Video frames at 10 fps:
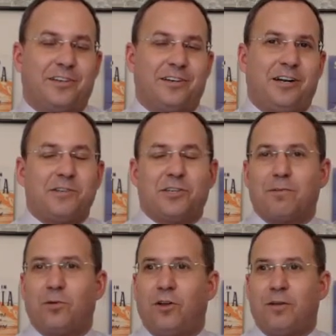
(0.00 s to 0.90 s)
I haven't done
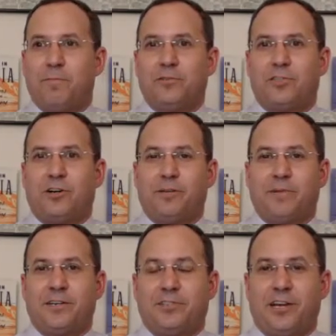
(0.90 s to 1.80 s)
a blog post on it
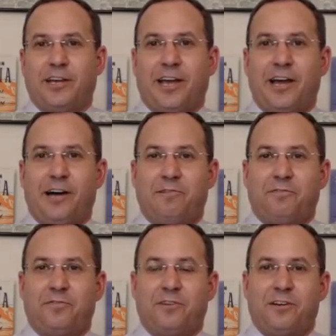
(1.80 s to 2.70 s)
because I have